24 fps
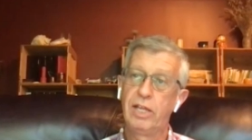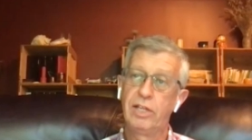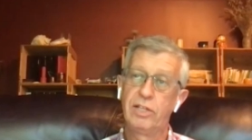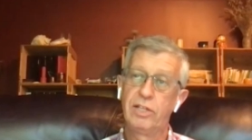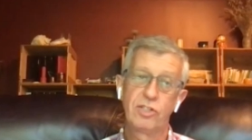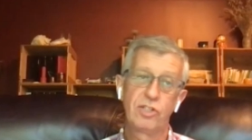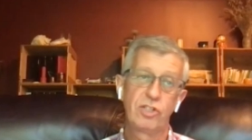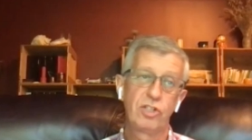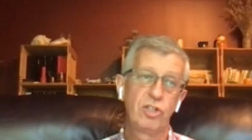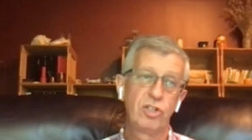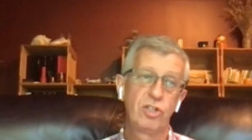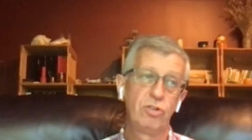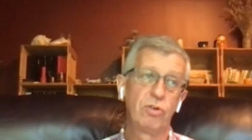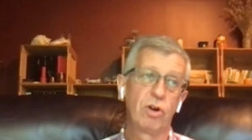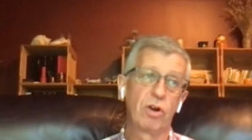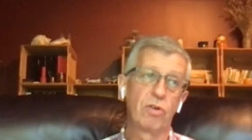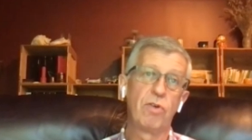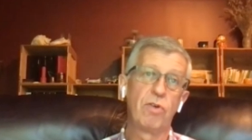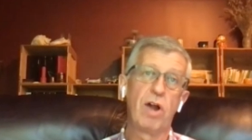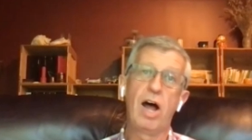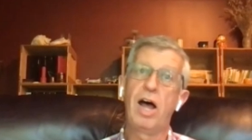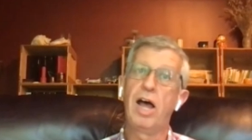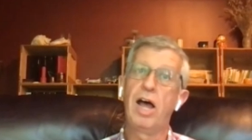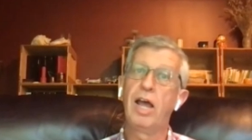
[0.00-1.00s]
is to
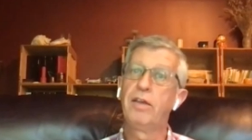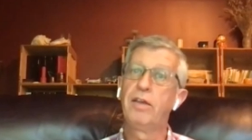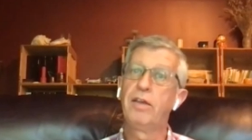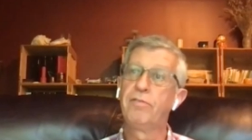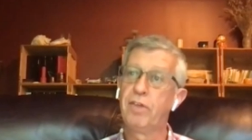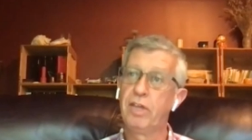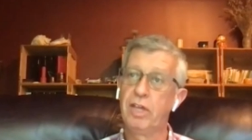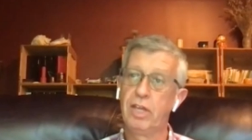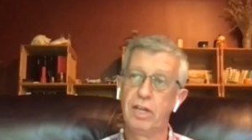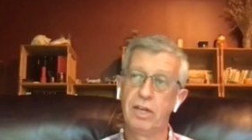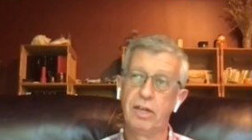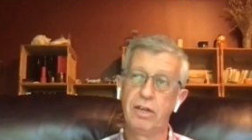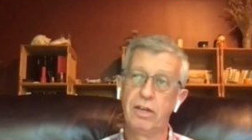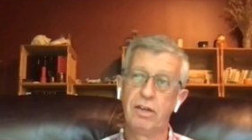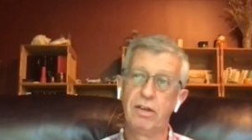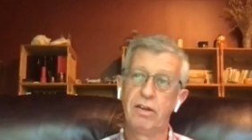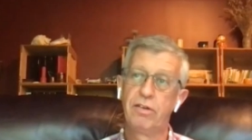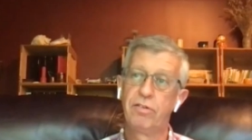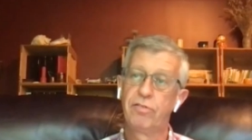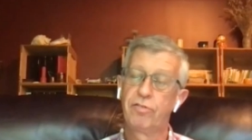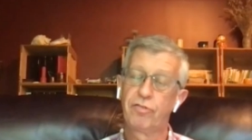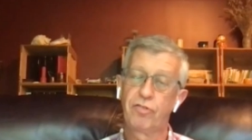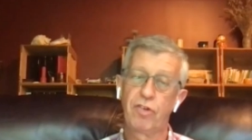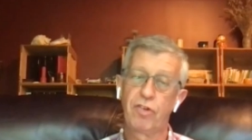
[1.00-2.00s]
arrive
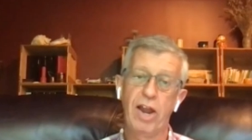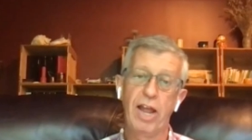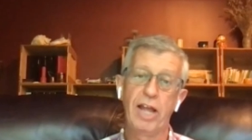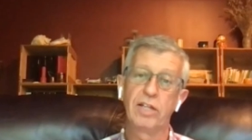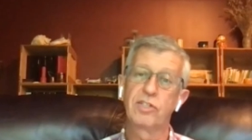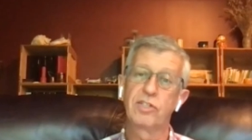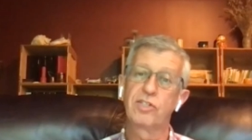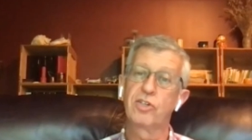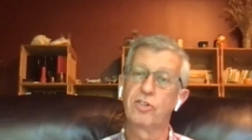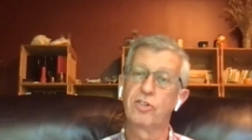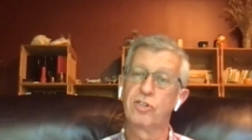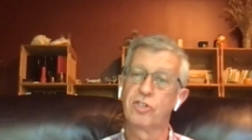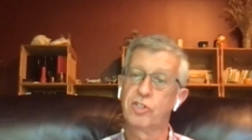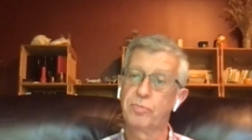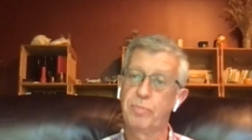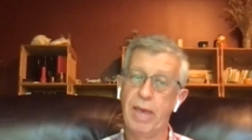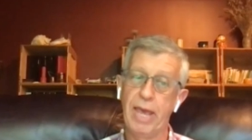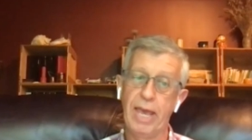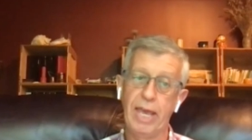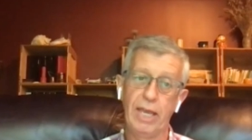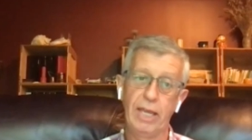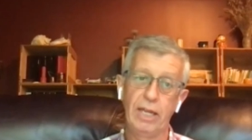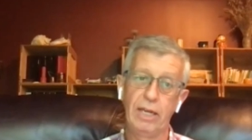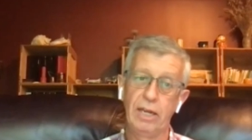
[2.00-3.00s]
in France or
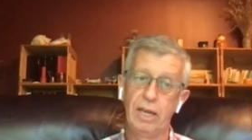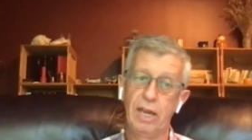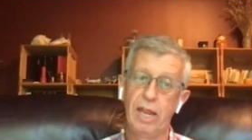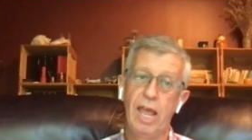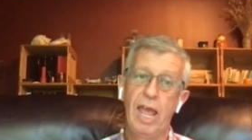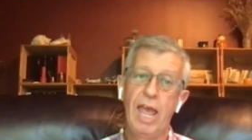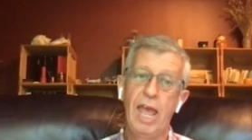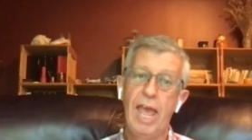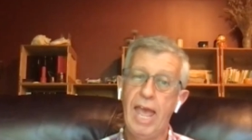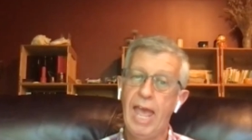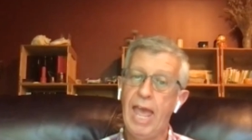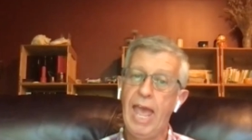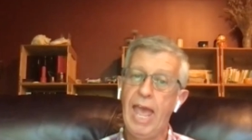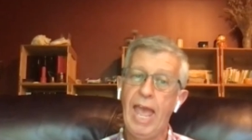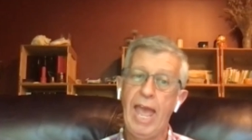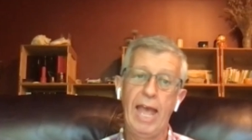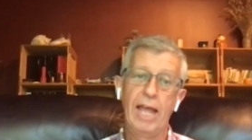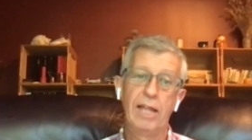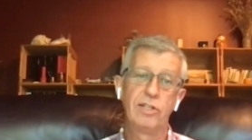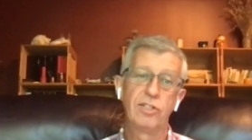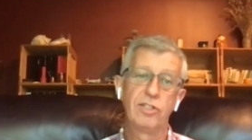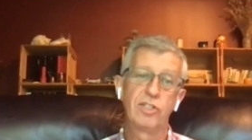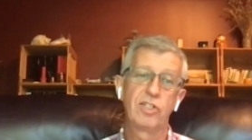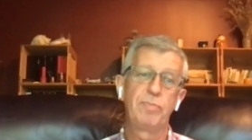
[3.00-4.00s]
Spain
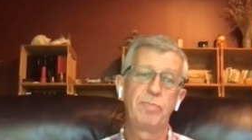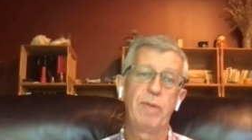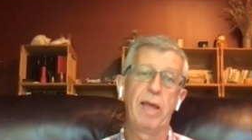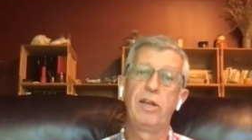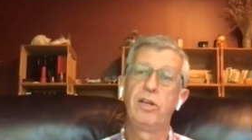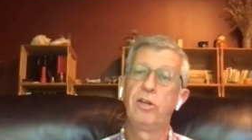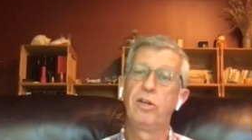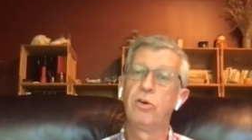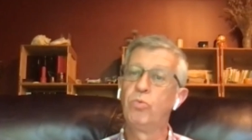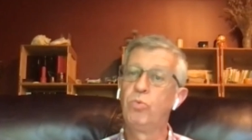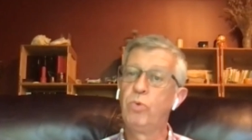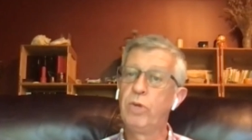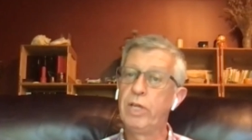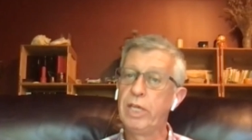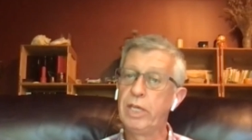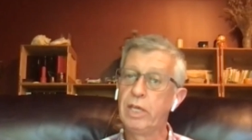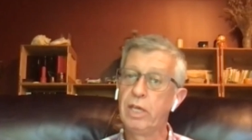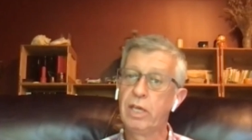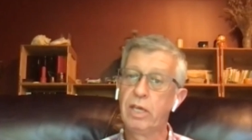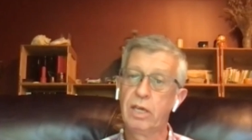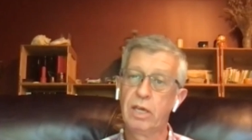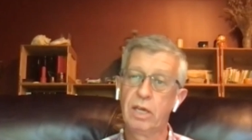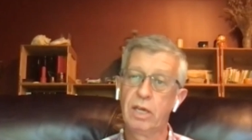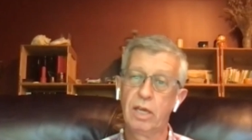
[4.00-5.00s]
and spend a
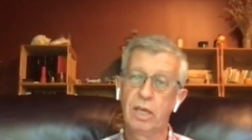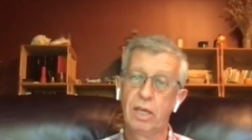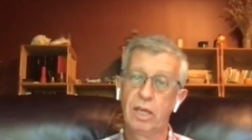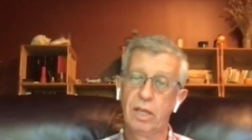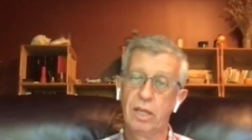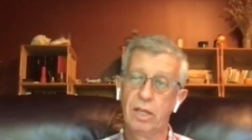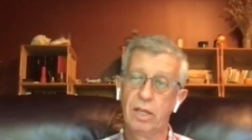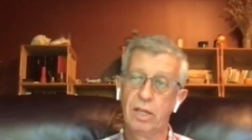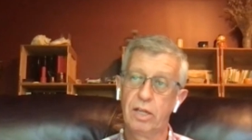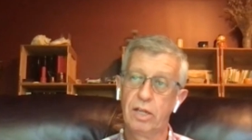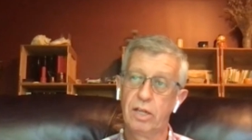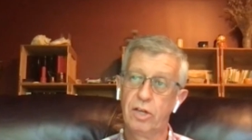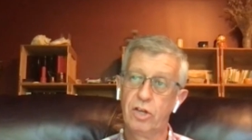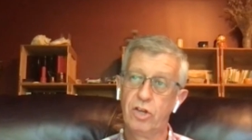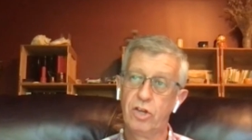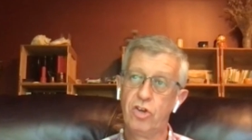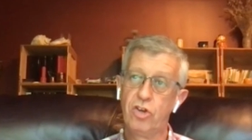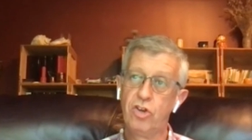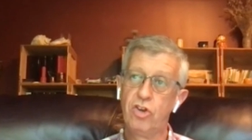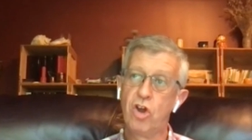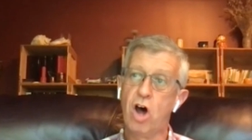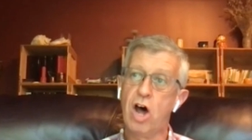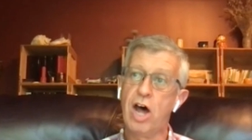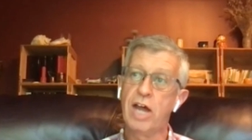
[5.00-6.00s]
week
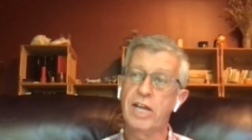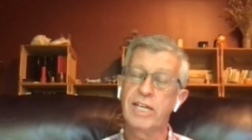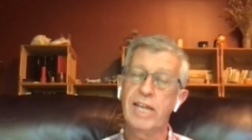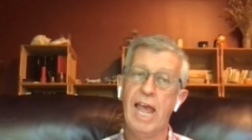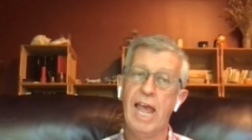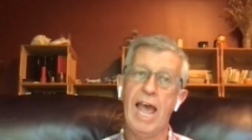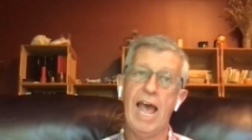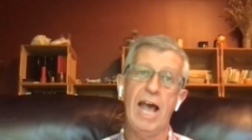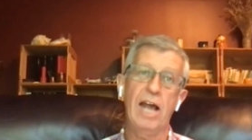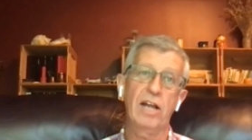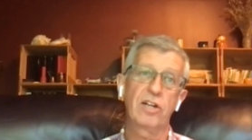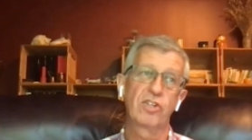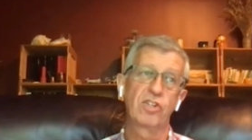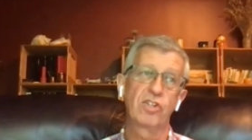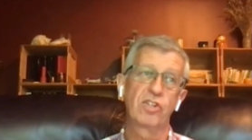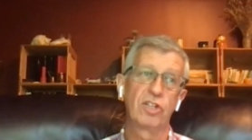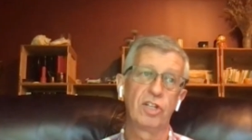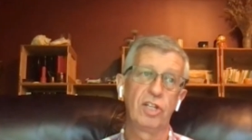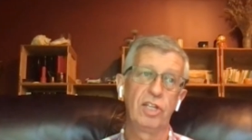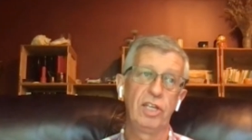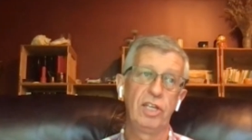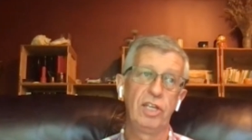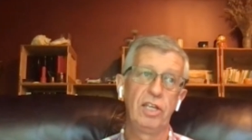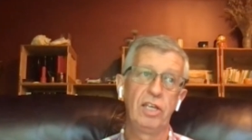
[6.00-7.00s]
not
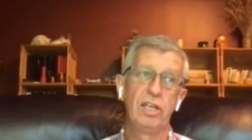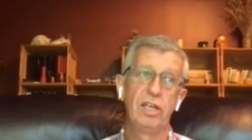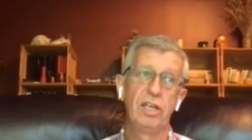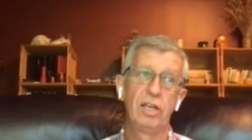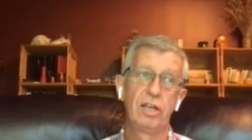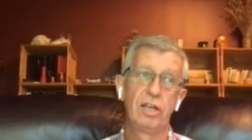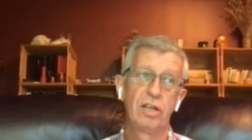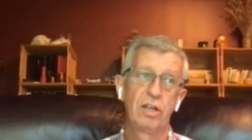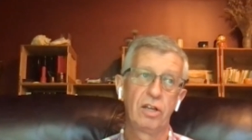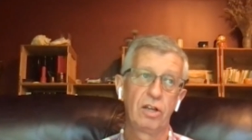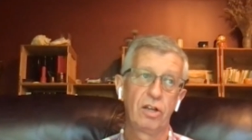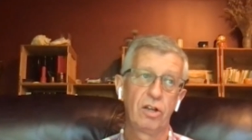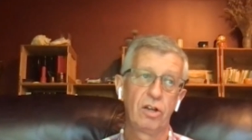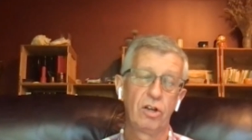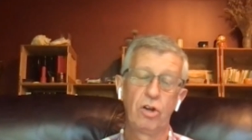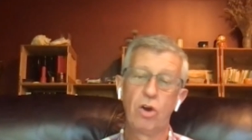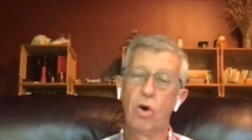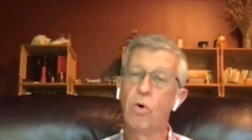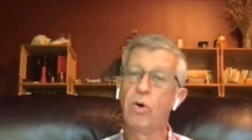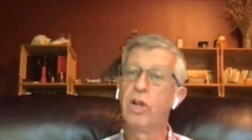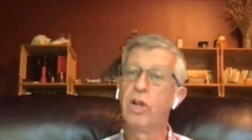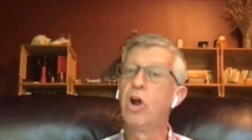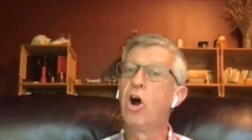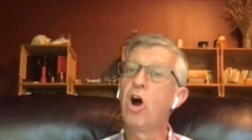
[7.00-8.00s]
actually
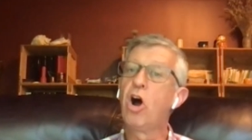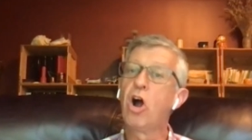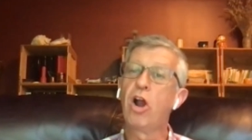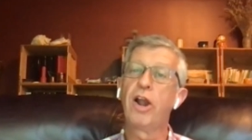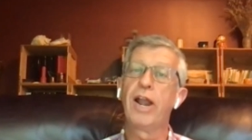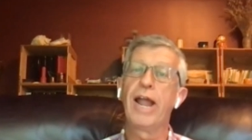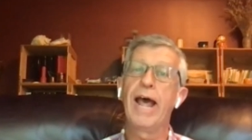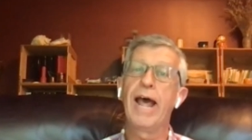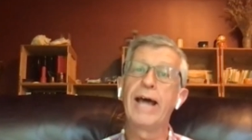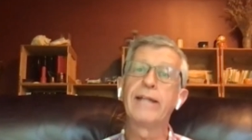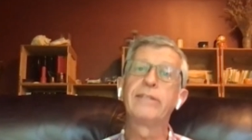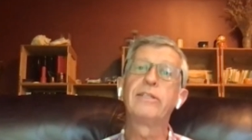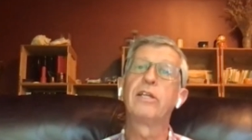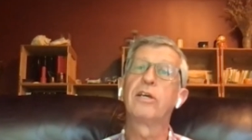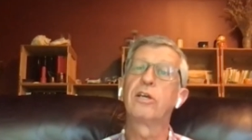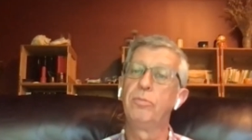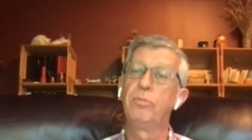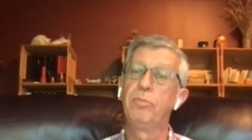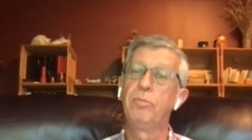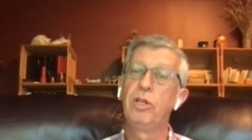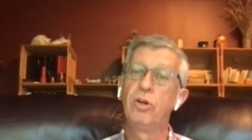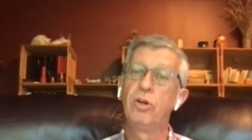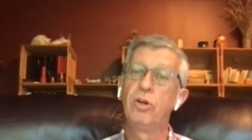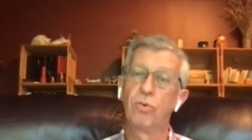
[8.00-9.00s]
going hard at the
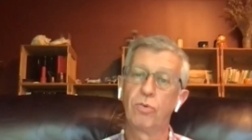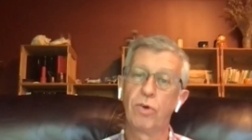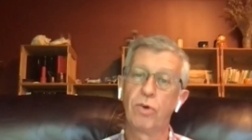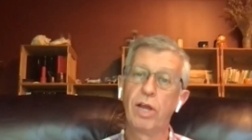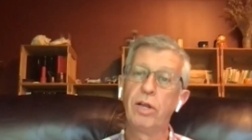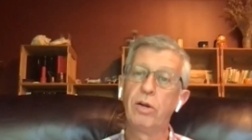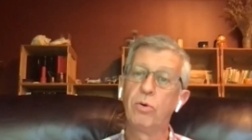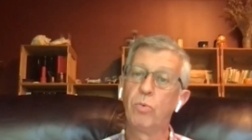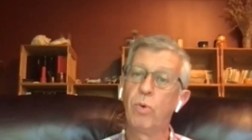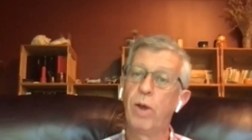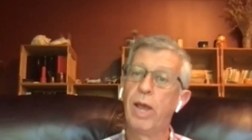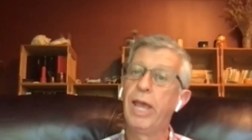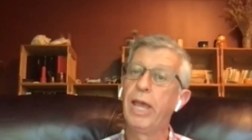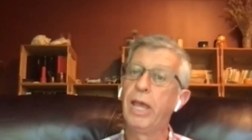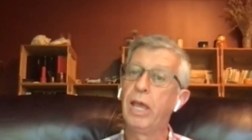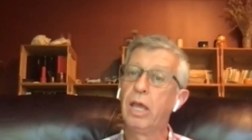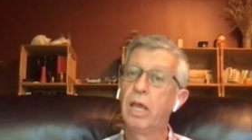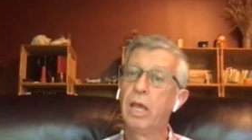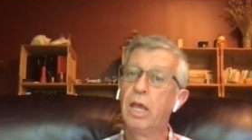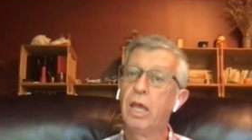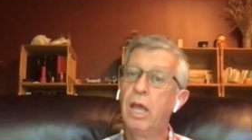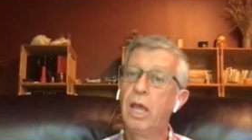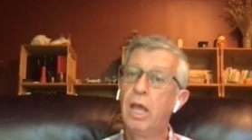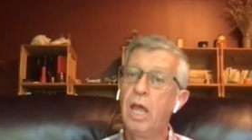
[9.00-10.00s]
Camino hmm. right
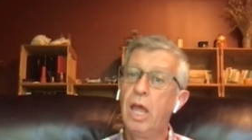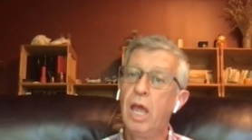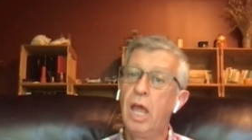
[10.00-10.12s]
away.